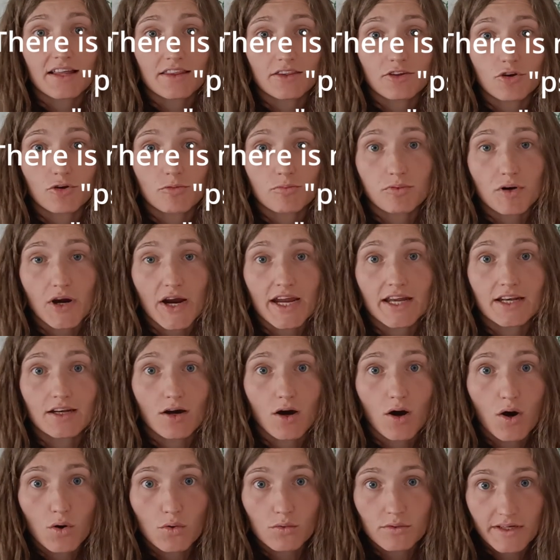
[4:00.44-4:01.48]
at your
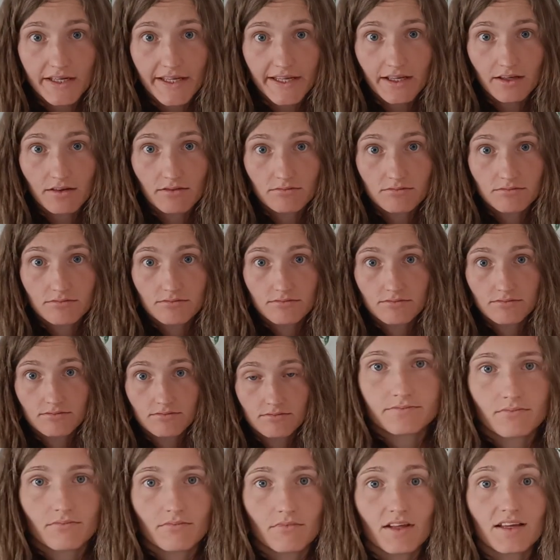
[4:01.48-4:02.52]
brain only.
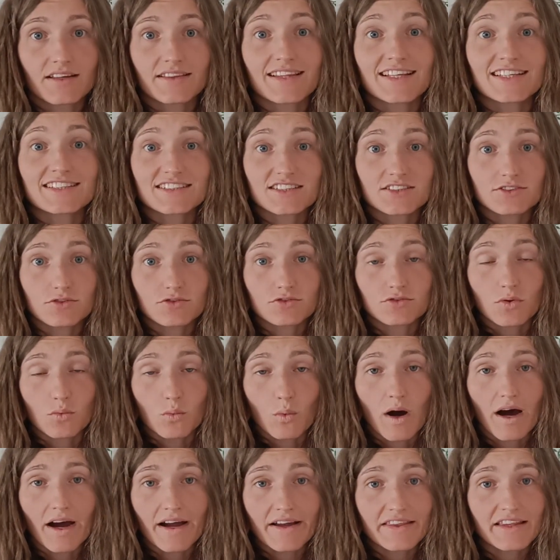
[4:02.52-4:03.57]
This is also
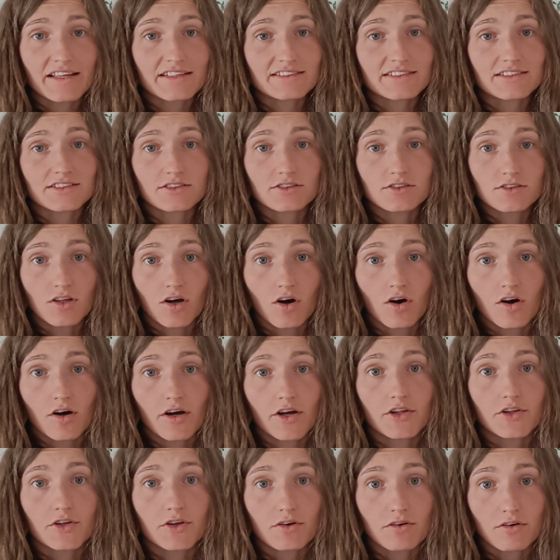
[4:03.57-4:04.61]
why this is not
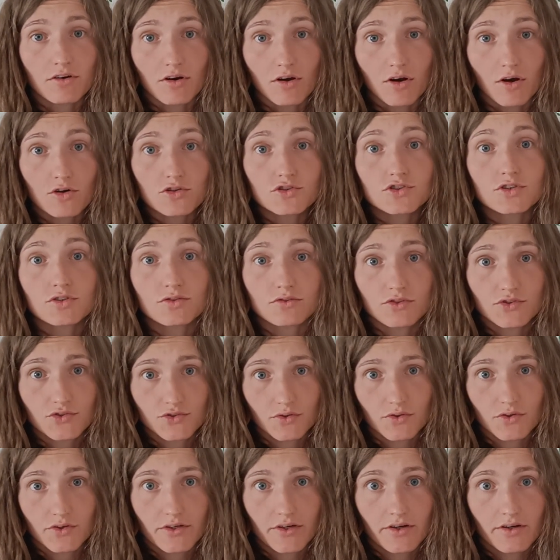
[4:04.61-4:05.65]
a neurological
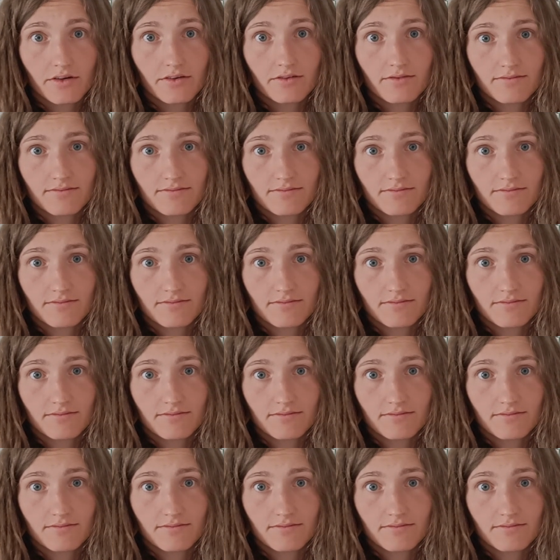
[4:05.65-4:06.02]
disorder.